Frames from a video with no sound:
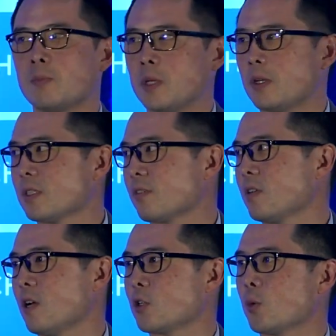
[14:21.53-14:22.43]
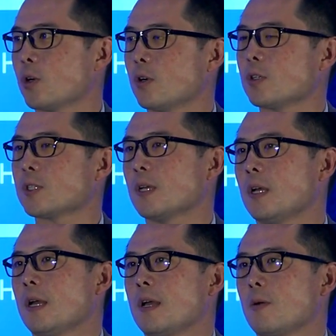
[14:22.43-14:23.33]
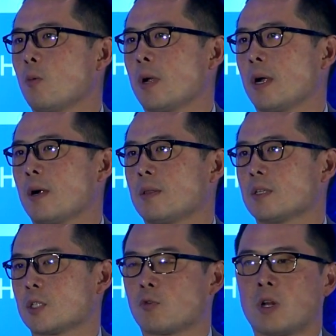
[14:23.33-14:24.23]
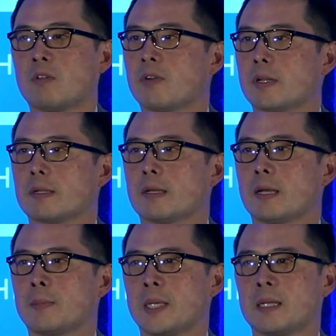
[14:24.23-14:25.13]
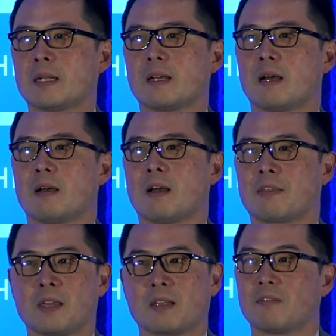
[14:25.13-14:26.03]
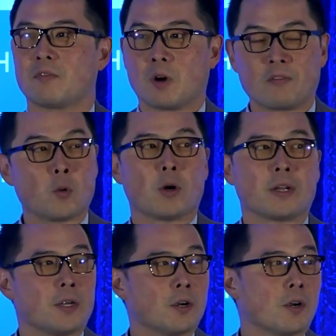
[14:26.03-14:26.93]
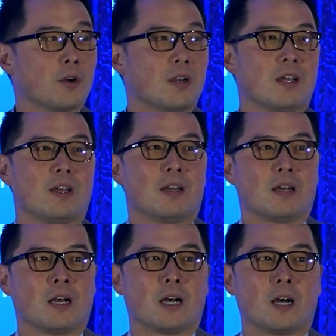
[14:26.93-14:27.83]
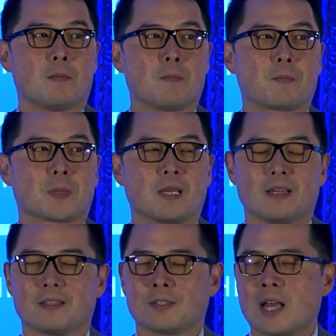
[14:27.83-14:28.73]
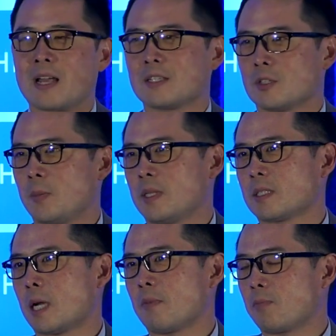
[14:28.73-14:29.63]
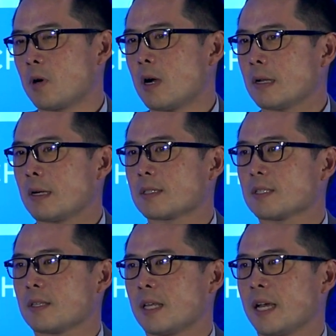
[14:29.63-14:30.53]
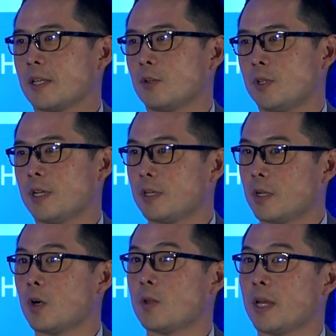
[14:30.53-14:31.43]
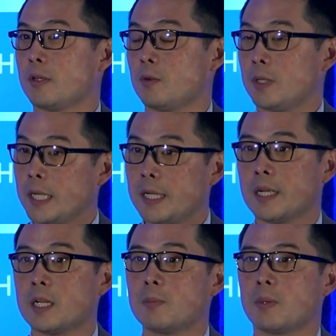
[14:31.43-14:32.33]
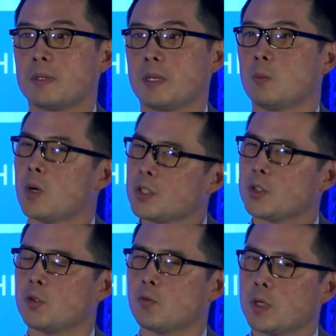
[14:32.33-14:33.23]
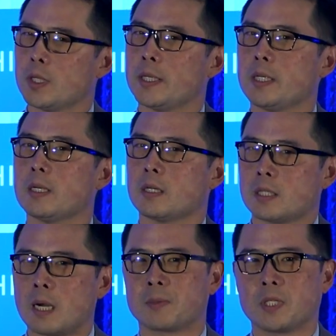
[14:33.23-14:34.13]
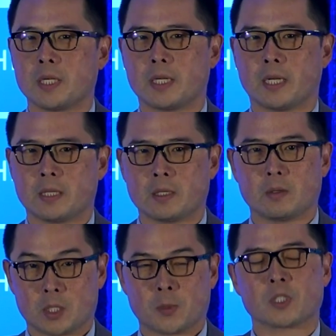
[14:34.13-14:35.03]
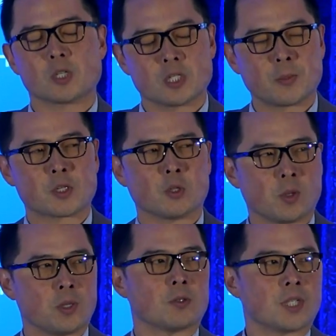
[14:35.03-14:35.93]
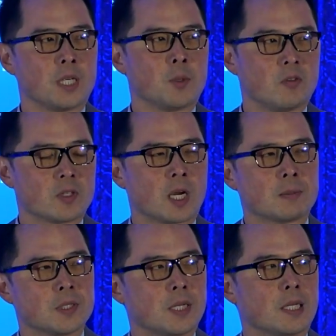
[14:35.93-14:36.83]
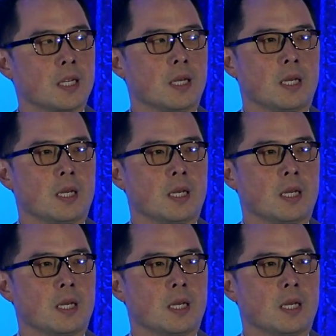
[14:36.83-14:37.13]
of millions of knowledge workers where this is relevant. I mean, I think for everyone here, Slack is going to be the type of product that you didn't know that you needed, but then once you really adopted it, and especially with your team, you've adopted it,